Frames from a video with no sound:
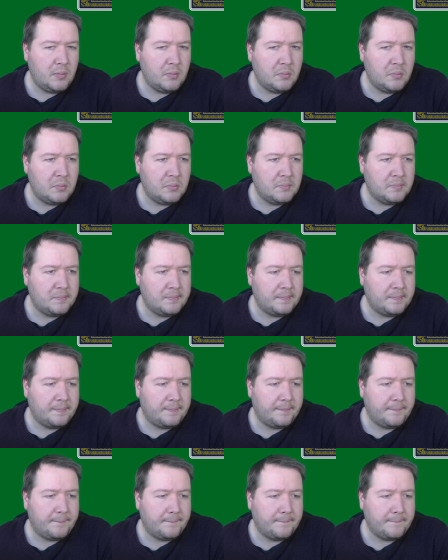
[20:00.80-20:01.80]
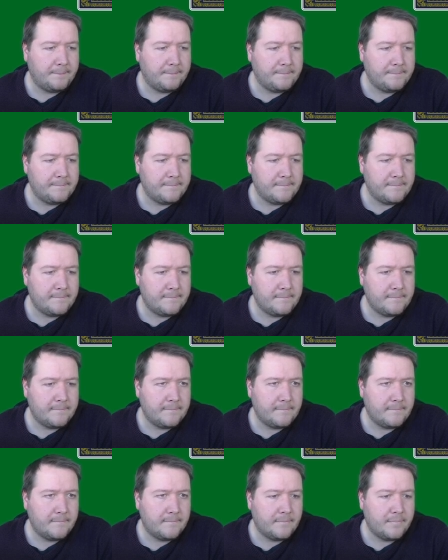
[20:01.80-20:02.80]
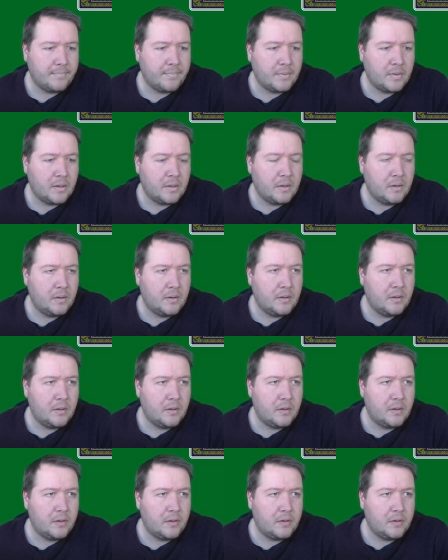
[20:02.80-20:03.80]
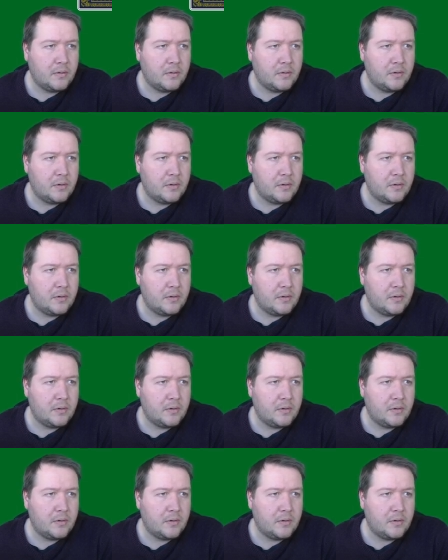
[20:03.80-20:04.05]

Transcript: Nobody speaks.